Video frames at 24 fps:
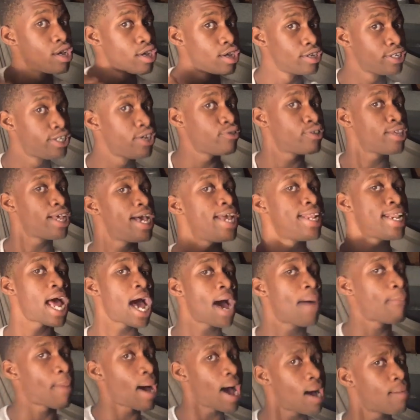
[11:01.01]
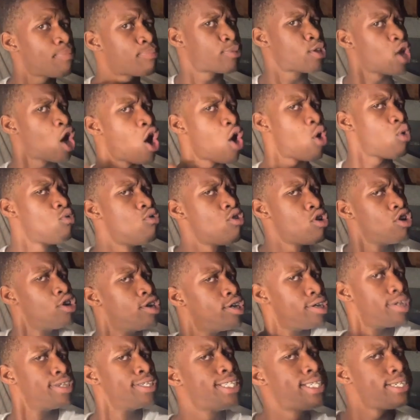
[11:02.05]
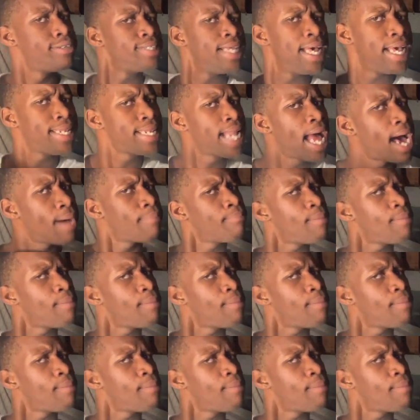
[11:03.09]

She was hitting that mop, though. She was hitting that